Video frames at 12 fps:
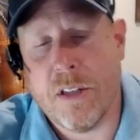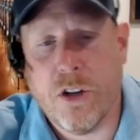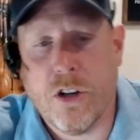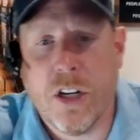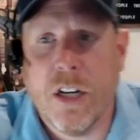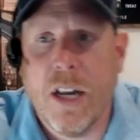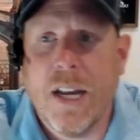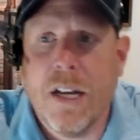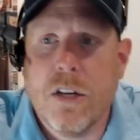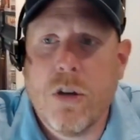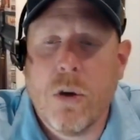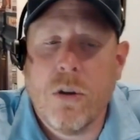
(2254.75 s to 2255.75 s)
And you're going to,
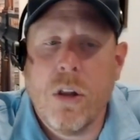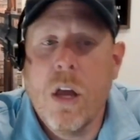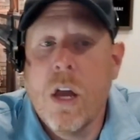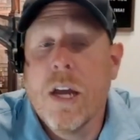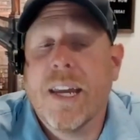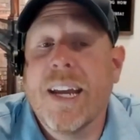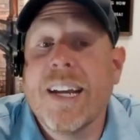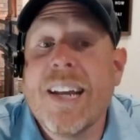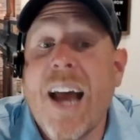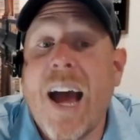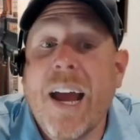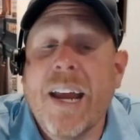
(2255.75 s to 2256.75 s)
in total, get
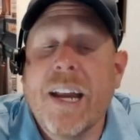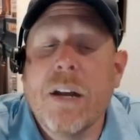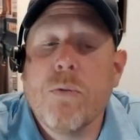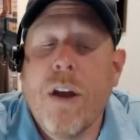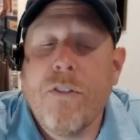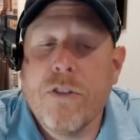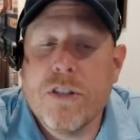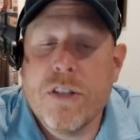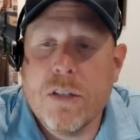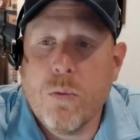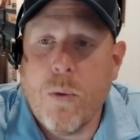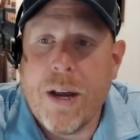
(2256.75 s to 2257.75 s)
9
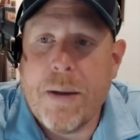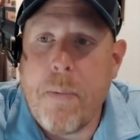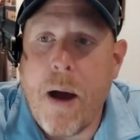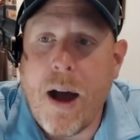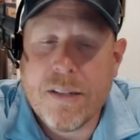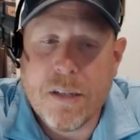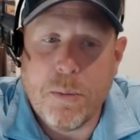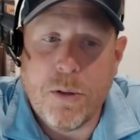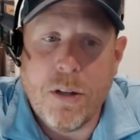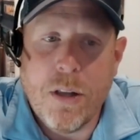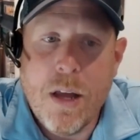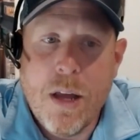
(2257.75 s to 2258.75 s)
references when
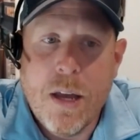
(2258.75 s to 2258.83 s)
possible